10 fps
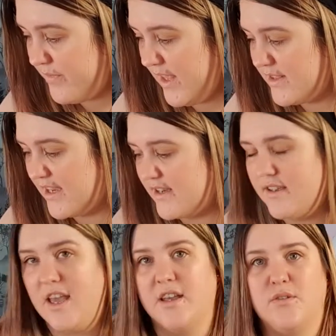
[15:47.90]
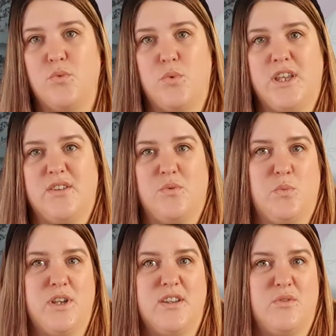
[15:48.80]
like uh, wheat
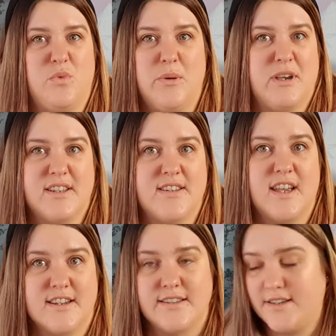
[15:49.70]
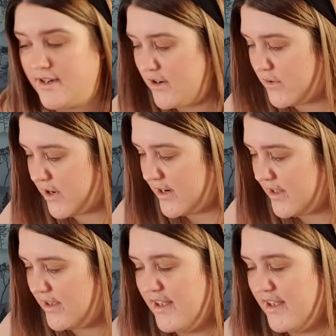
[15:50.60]
wheat, mix kind of cereal kind of,